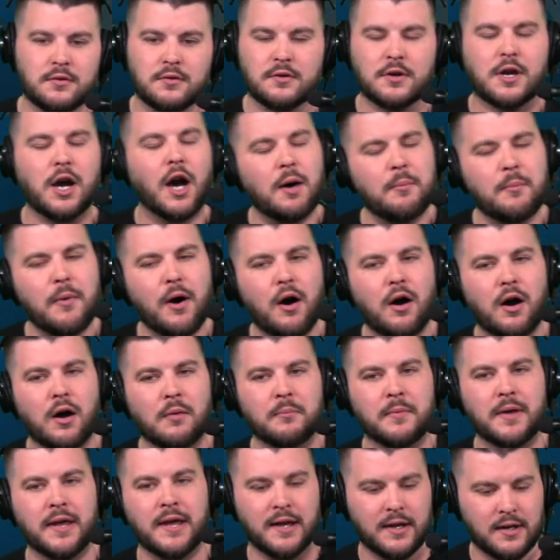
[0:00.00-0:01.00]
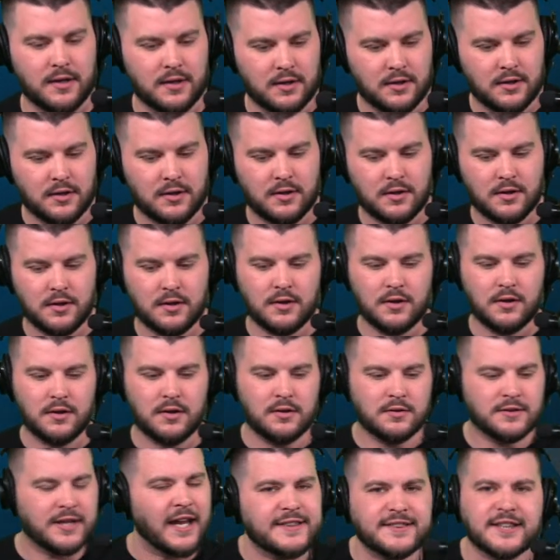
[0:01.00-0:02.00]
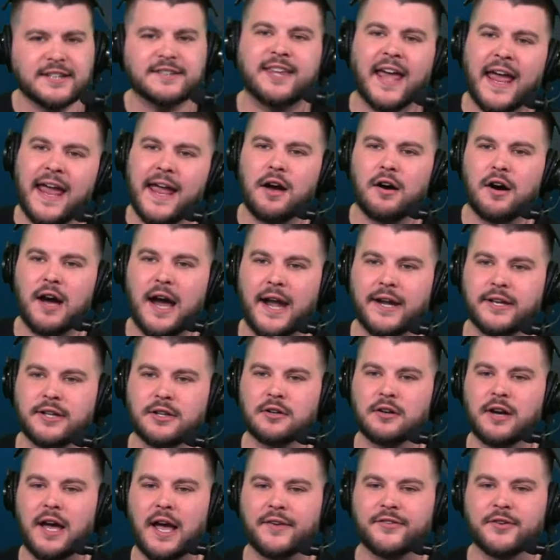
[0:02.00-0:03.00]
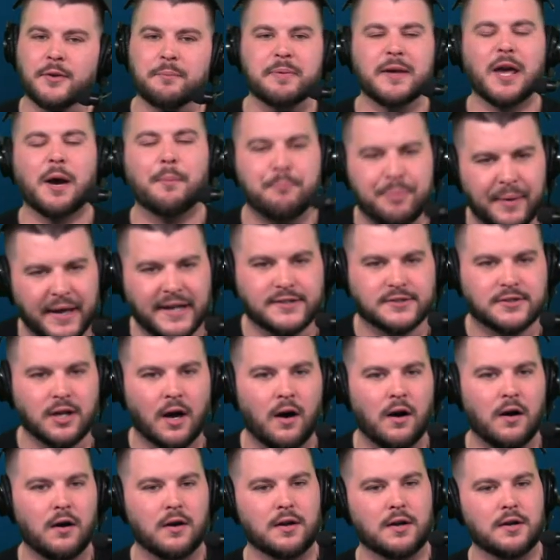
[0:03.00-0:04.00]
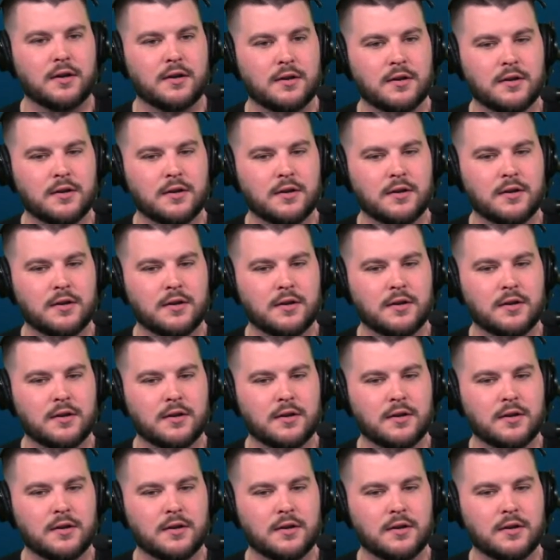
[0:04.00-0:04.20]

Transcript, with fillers: Come on, man. Take the tail out of your legs and be a big dog.